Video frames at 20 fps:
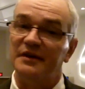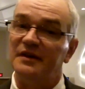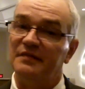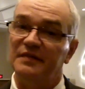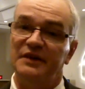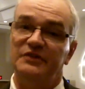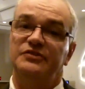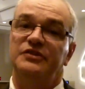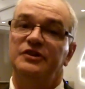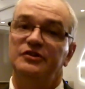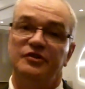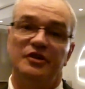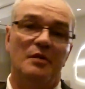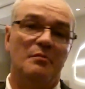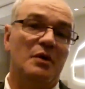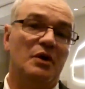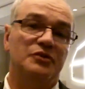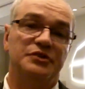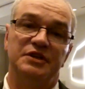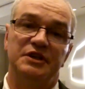And if they see
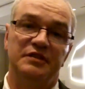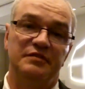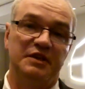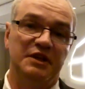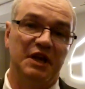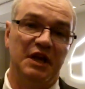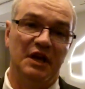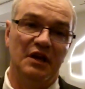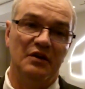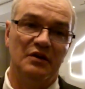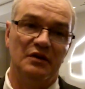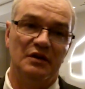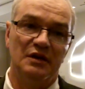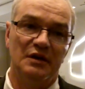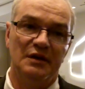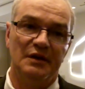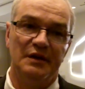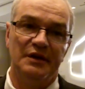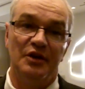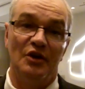something on TV now,
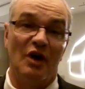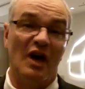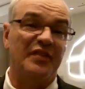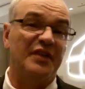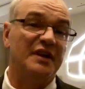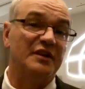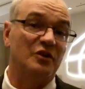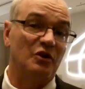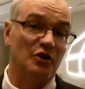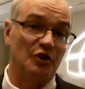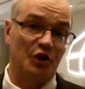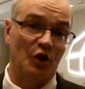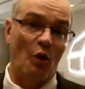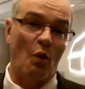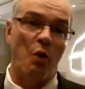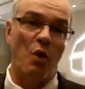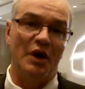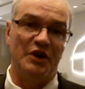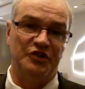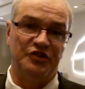you know, I think they're going
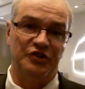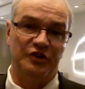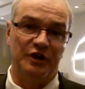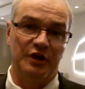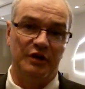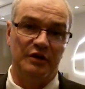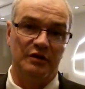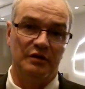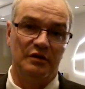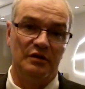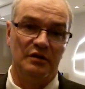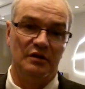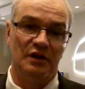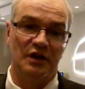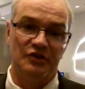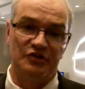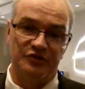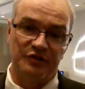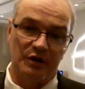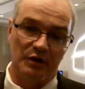to question it
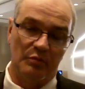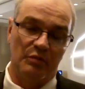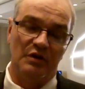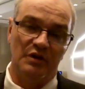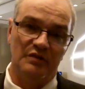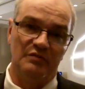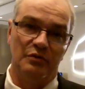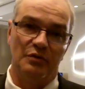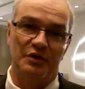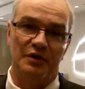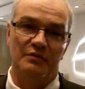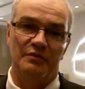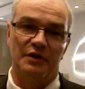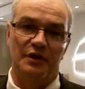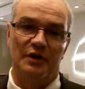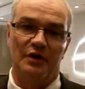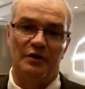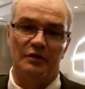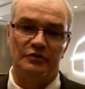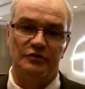instead of believe whatever
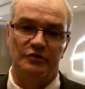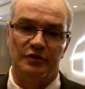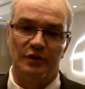they heard.